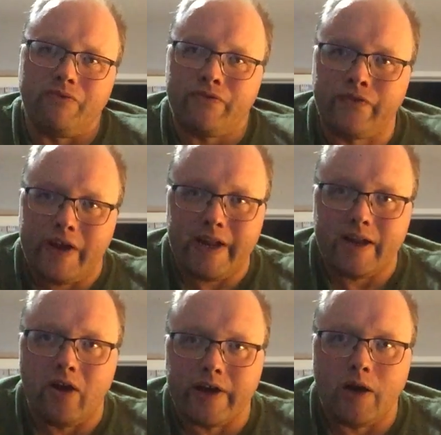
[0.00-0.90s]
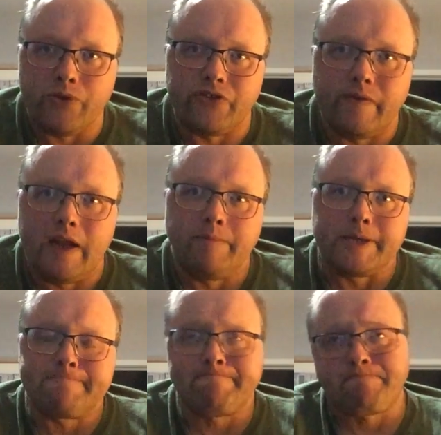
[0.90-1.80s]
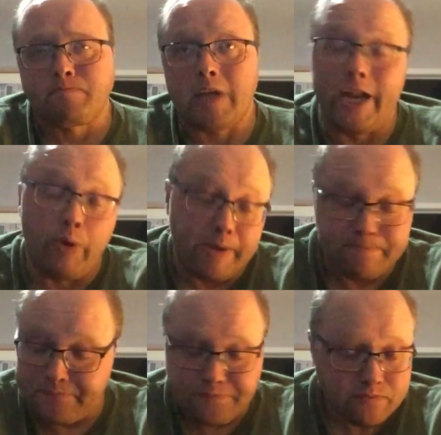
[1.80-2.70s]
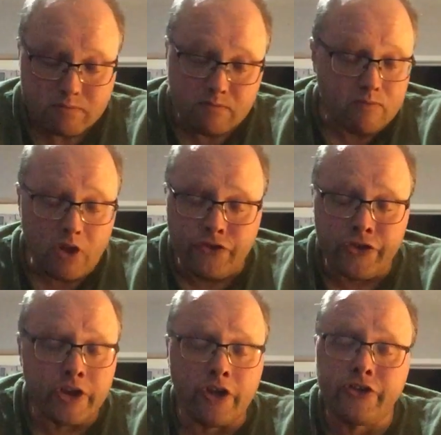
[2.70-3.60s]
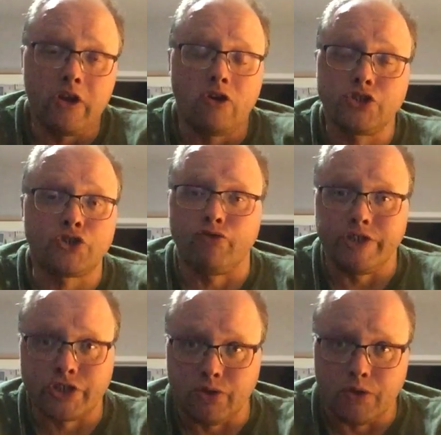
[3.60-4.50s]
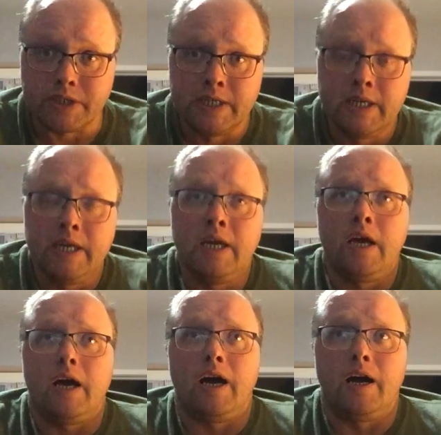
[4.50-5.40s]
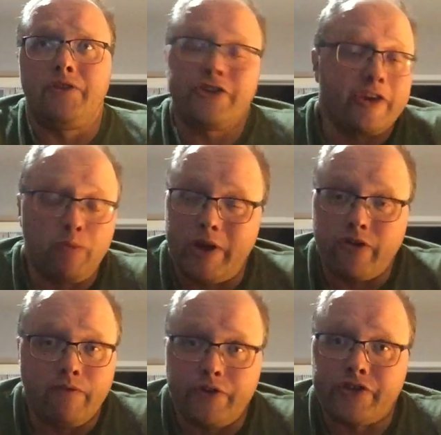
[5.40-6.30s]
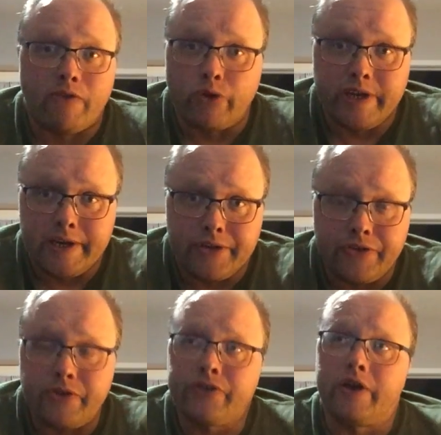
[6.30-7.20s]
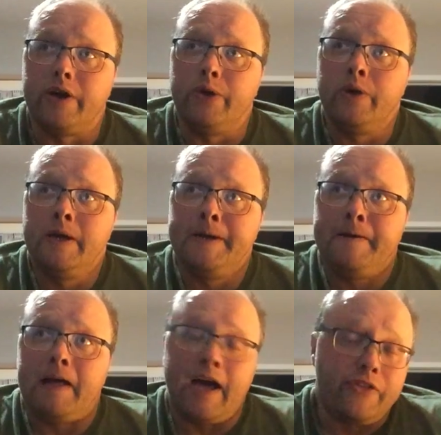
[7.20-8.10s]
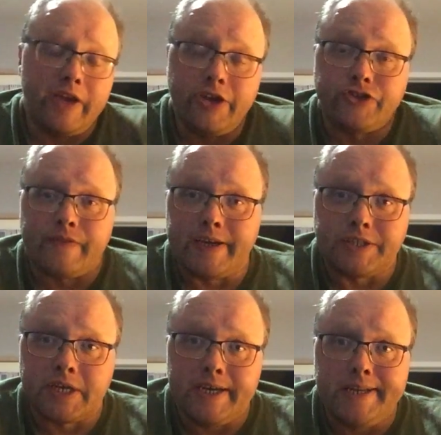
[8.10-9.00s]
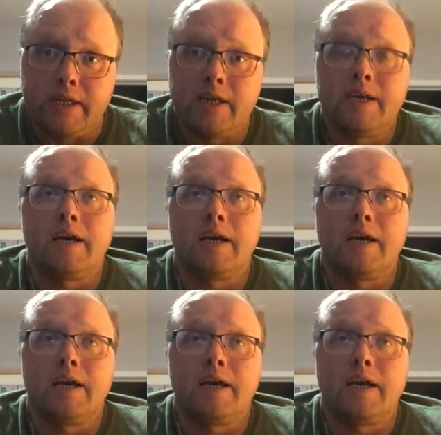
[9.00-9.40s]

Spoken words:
feeling like I was developing. Anyway, to cut a long story short, this went on for several years. So at the age of 18.